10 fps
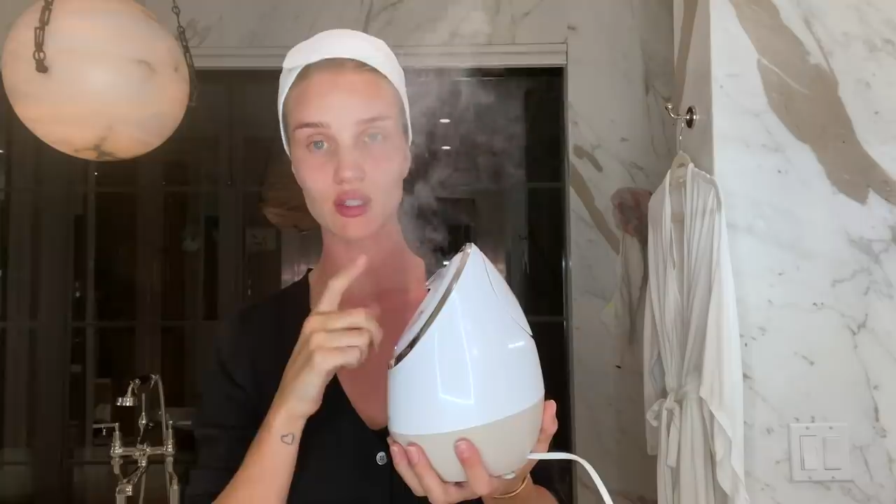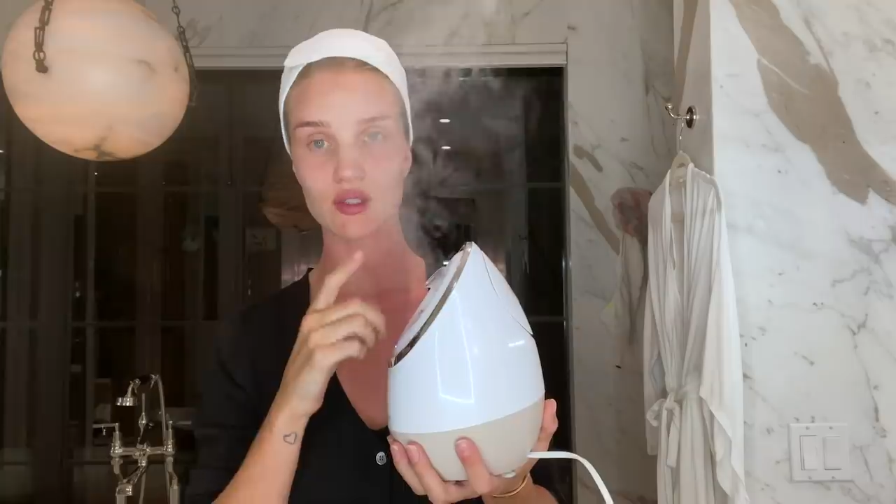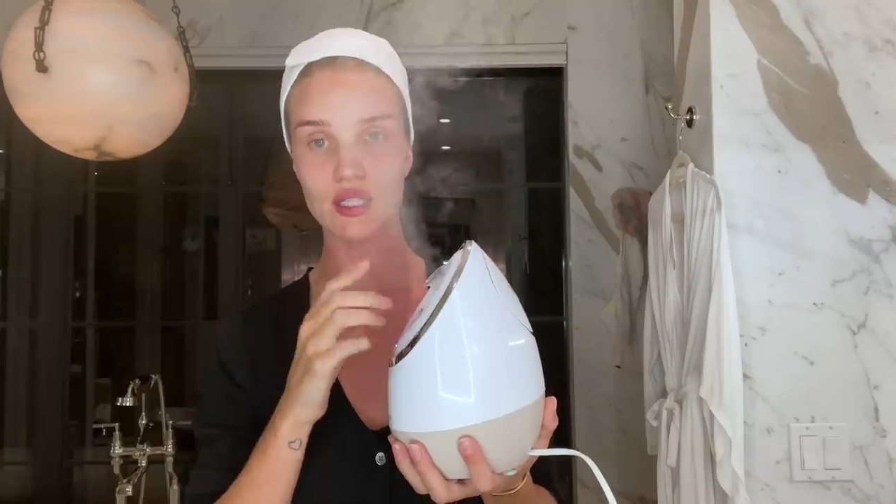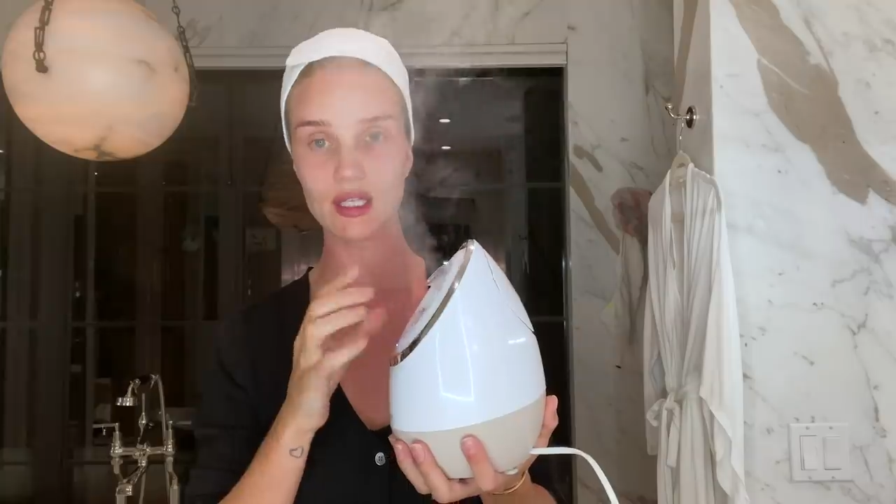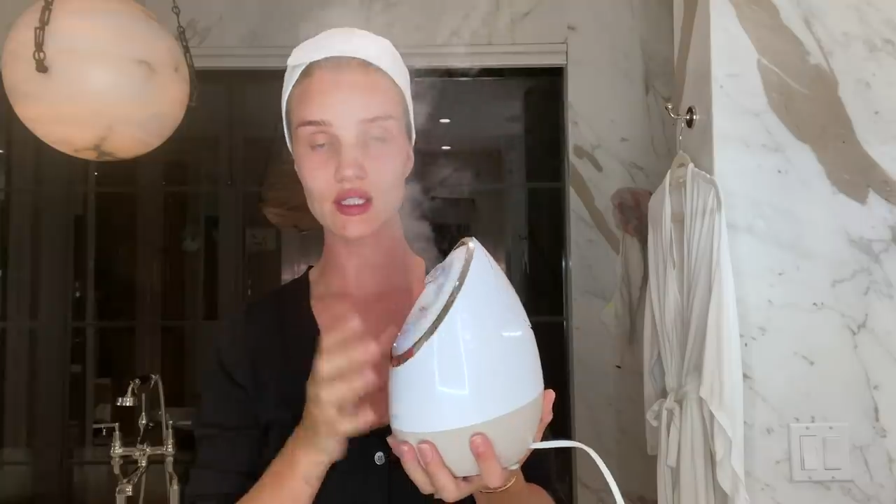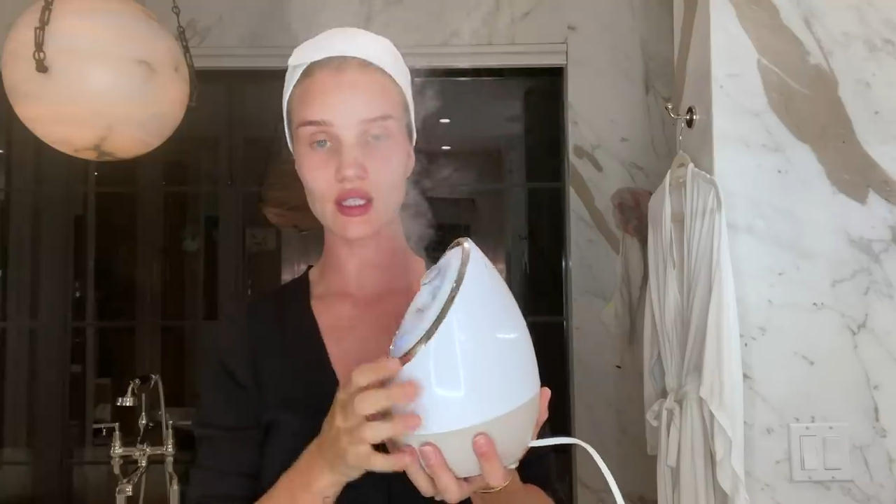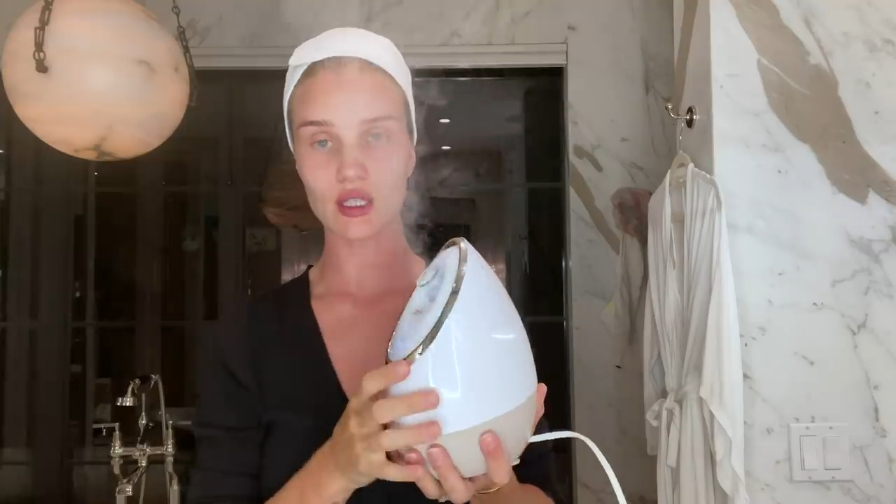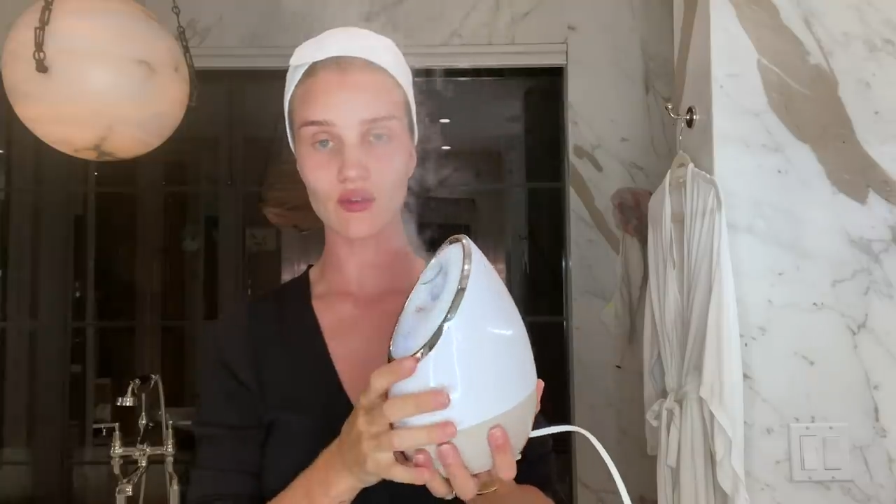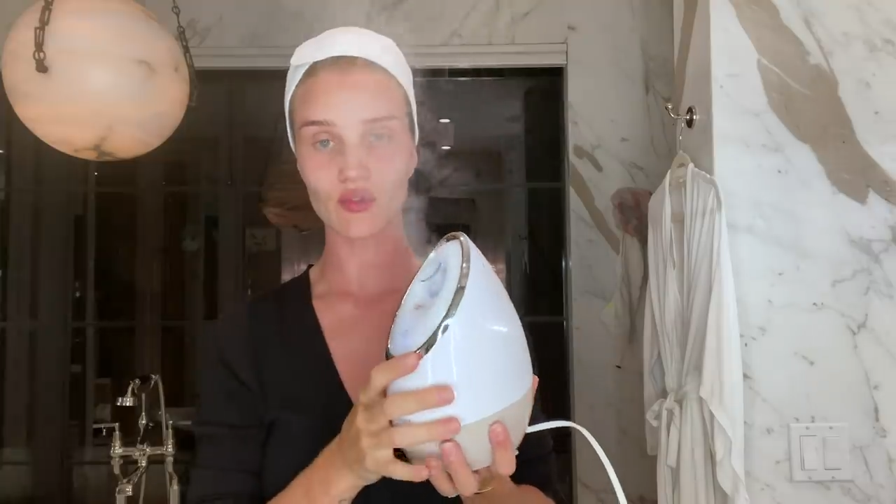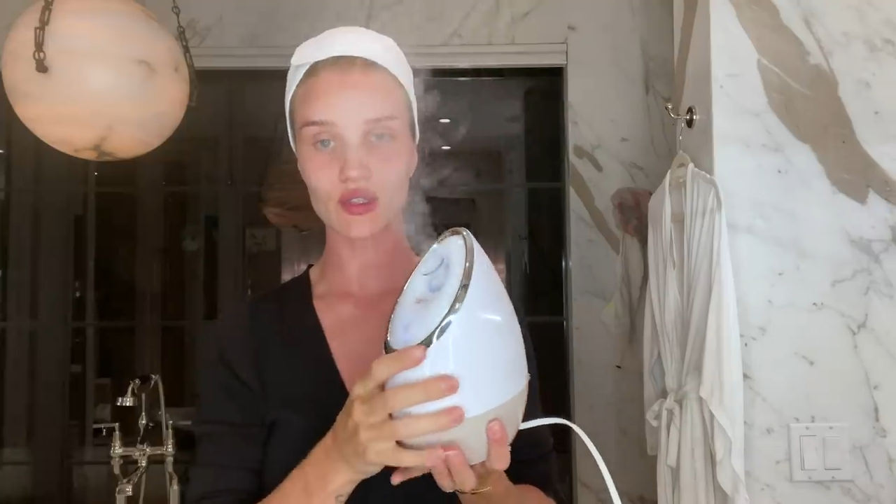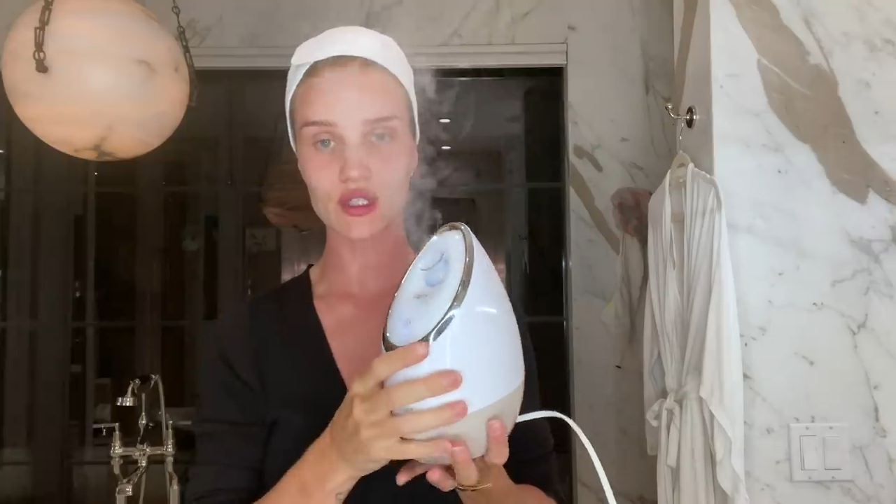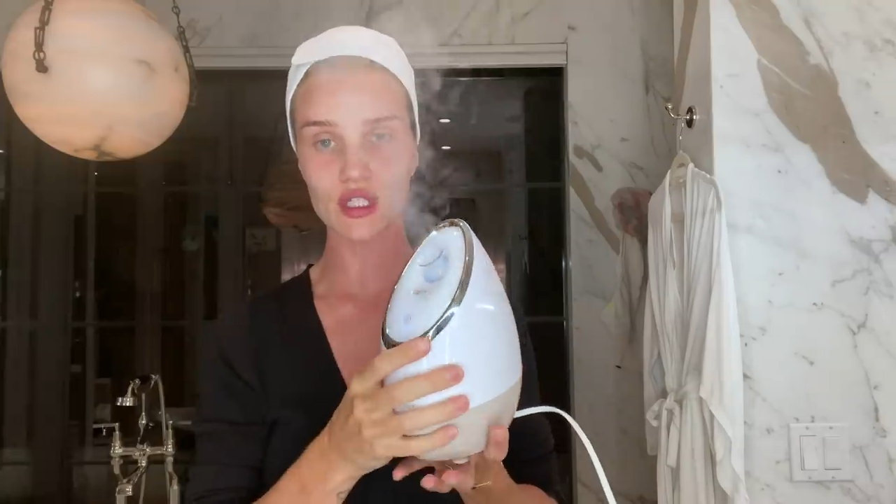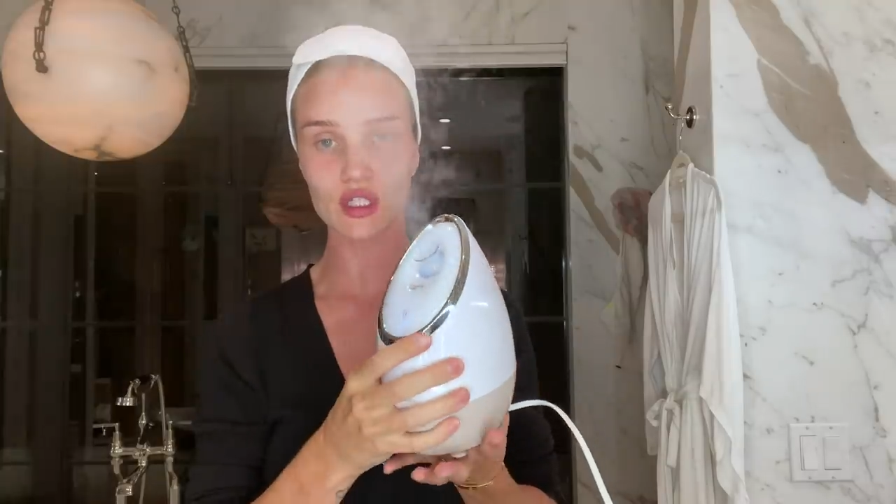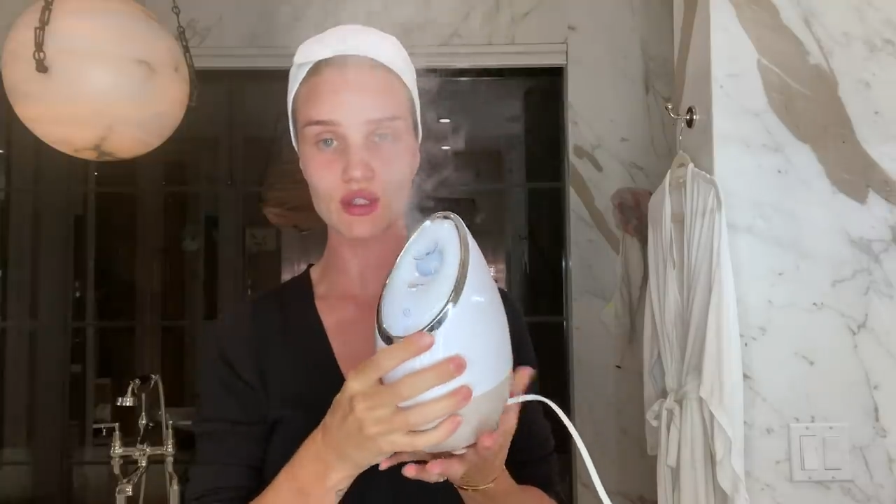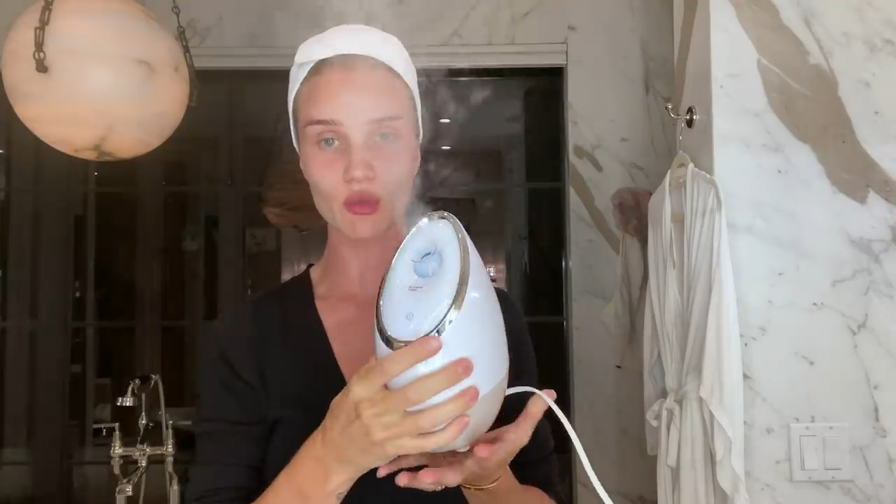you can see it's, for
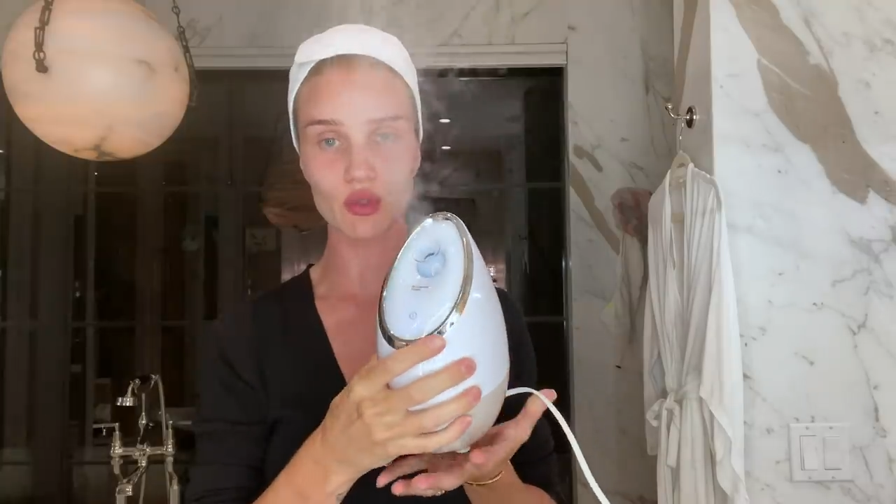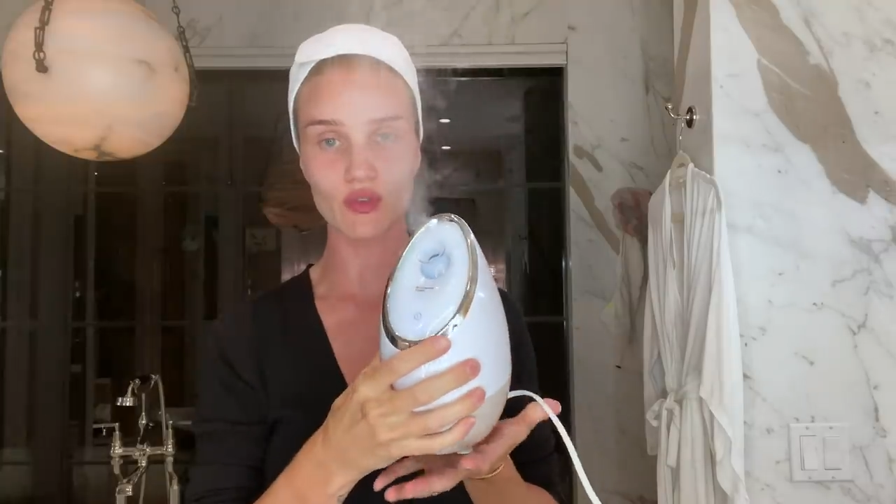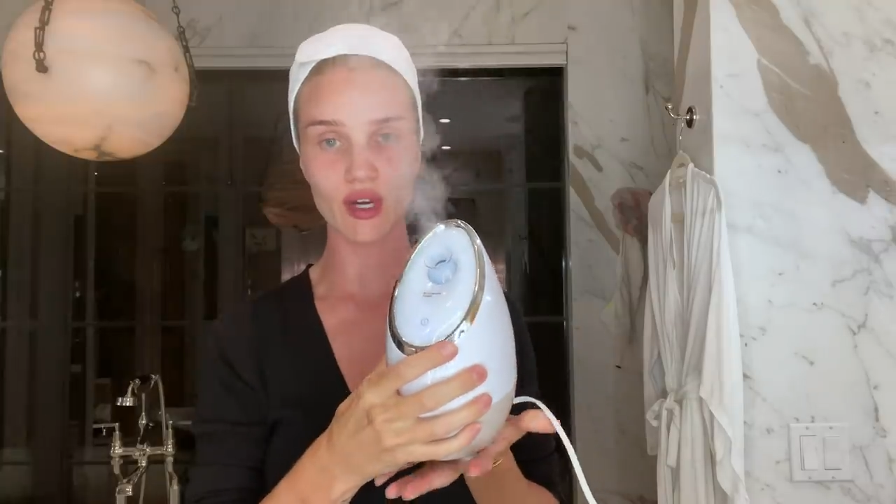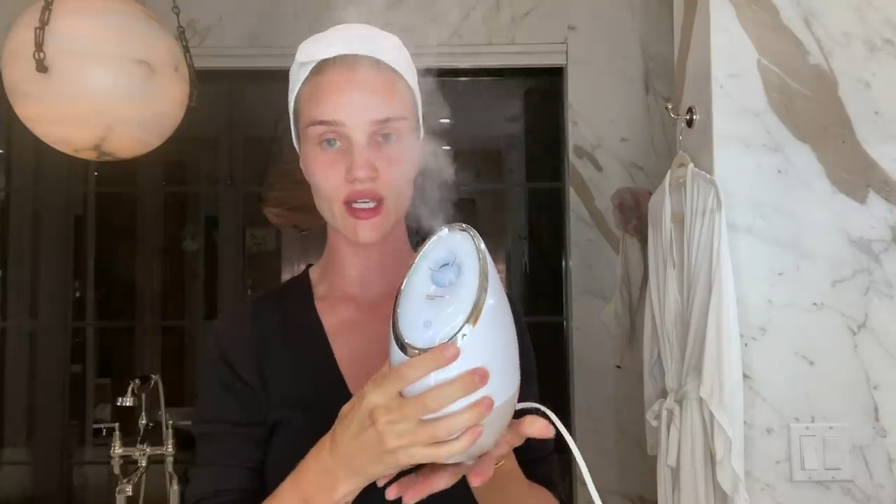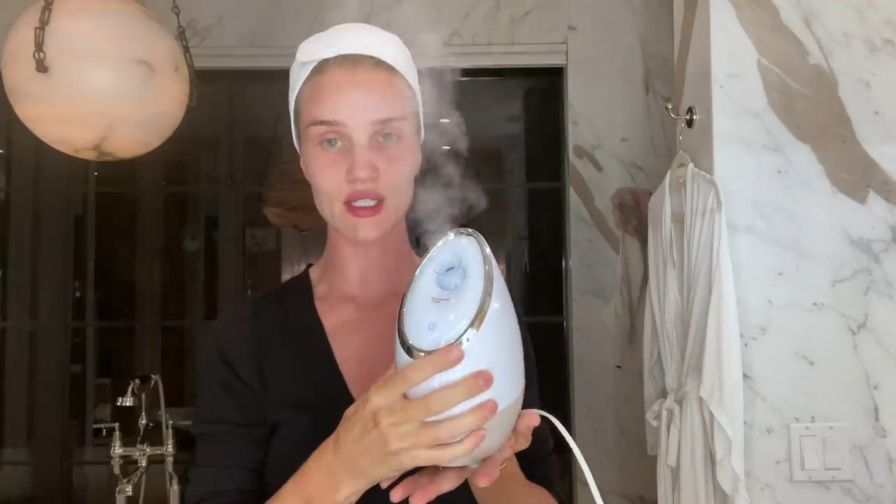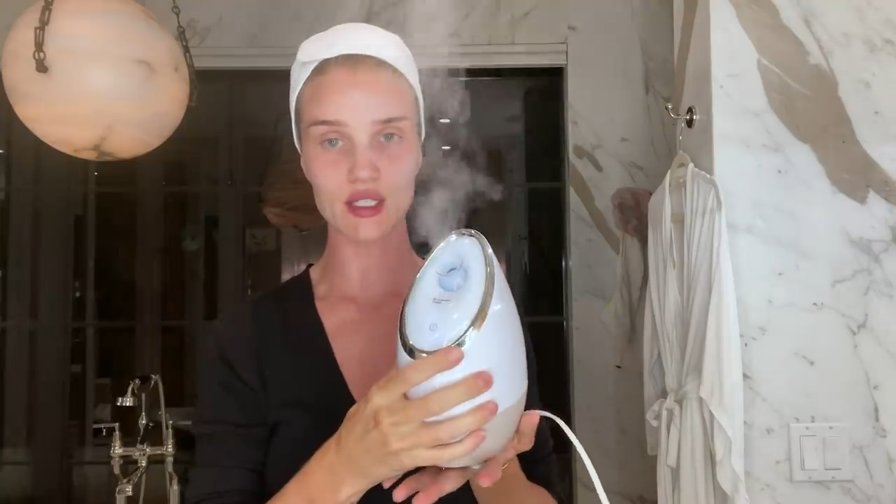such a small device,